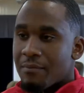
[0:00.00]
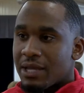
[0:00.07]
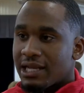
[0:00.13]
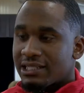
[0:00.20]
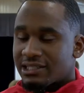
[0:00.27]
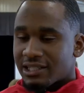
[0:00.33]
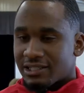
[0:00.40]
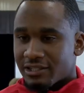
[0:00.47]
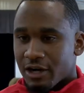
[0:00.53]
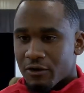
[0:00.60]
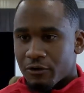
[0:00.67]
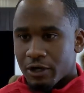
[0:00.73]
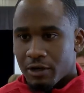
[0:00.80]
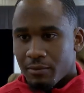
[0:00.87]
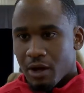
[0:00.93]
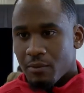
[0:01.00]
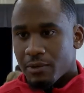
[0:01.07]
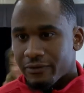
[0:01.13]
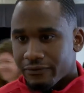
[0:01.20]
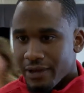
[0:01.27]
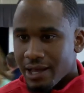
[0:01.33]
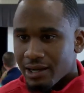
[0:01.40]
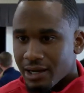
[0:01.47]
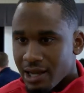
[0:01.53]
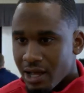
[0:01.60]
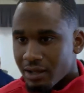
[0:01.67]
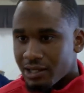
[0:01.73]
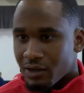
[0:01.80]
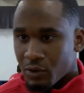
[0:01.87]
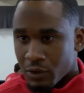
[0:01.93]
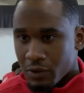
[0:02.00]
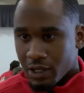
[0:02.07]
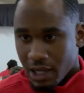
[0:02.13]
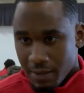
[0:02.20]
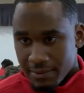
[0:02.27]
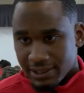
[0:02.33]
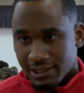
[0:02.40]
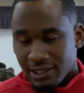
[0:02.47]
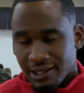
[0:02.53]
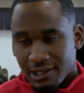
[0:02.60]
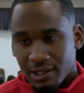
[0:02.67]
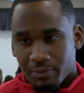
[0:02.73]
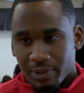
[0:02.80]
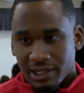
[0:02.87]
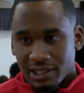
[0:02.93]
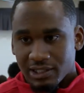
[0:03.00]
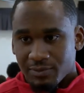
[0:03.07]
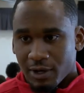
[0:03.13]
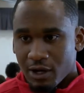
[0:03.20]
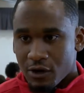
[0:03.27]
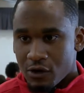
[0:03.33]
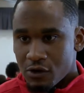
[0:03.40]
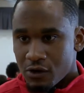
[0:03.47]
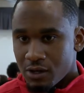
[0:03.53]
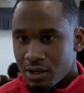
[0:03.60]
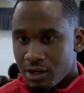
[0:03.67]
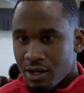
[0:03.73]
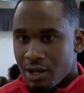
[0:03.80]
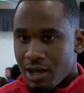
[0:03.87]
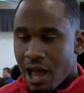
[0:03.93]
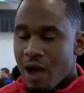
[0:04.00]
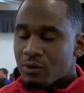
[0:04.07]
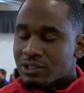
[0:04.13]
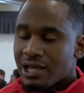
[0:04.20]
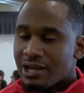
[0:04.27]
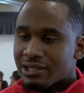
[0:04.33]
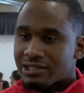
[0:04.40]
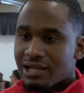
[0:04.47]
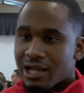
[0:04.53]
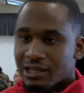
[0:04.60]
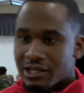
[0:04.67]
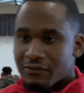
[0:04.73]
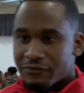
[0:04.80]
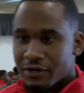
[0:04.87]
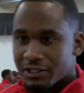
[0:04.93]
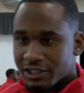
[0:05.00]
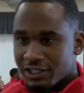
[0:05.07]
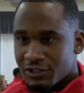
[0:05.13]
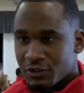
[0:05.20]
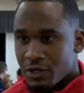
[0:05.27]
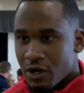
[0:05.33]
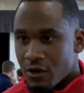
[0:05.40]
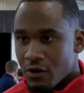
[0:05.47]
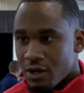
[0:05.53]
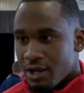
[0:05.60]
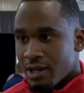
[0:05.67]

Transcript: mean, it's a surreal moment finding out that we were coming to the Independence Bowl. I was kind of shocked at first because, you know,